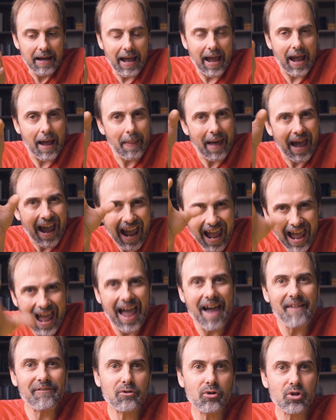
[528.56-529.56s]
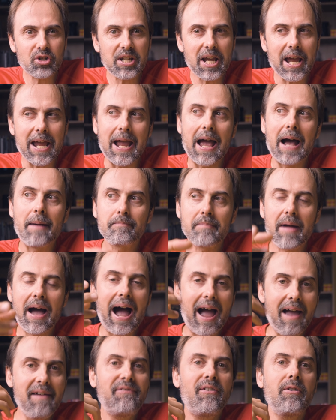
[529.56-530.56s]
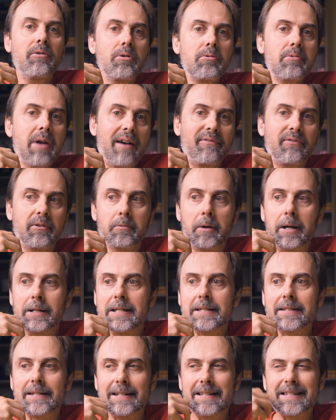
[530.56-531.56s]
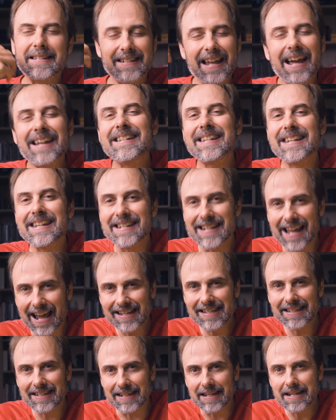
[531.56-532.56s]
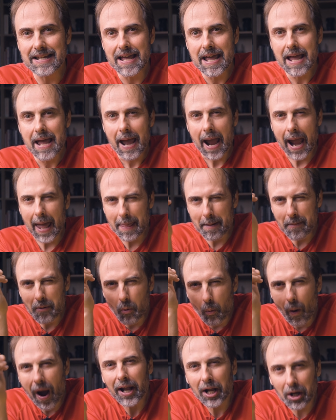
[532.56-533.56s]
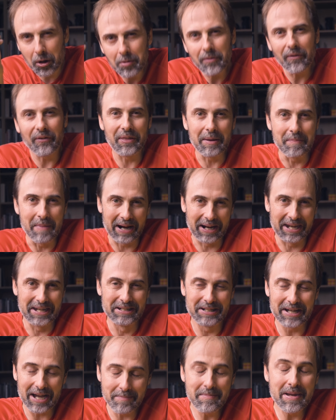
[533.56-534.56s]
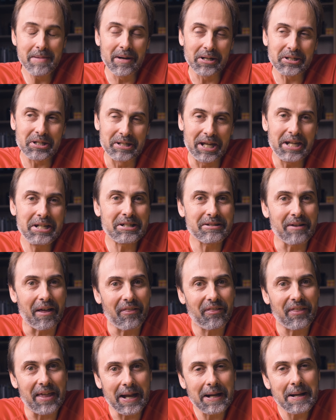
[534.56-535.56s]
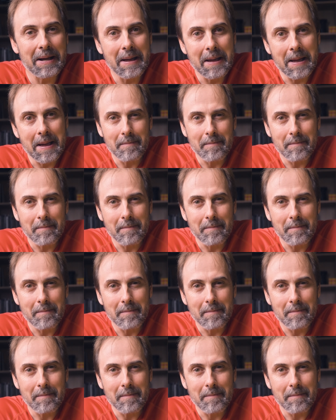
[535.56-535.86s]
And I have to say, I photograph already since 1990, and I'm quite good with imagination, I think.